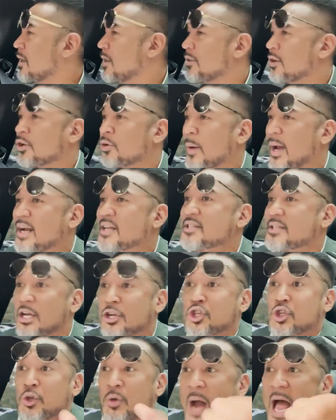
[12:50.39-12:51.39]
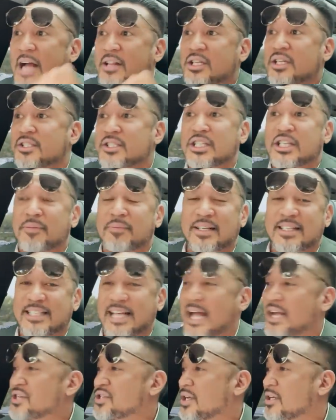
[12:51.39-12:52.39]
the greatest attractors of
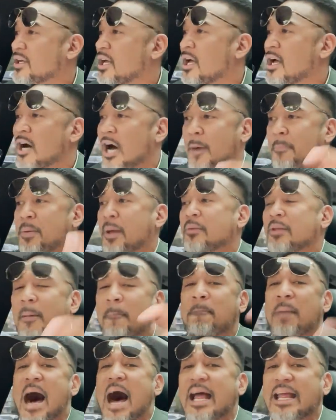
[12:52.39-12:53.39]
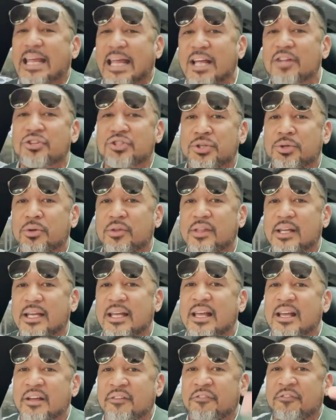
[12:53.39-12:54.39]
attention are people that buy into
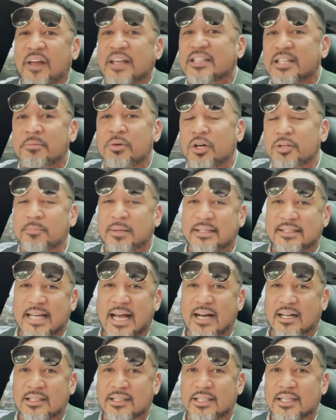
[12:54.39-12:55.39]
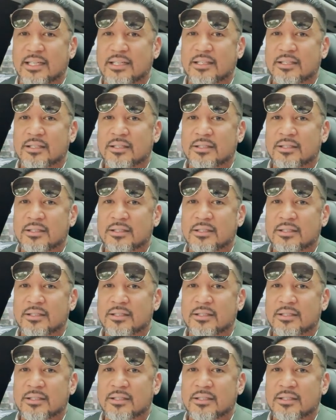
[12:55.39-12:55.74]
the victimhood mentality.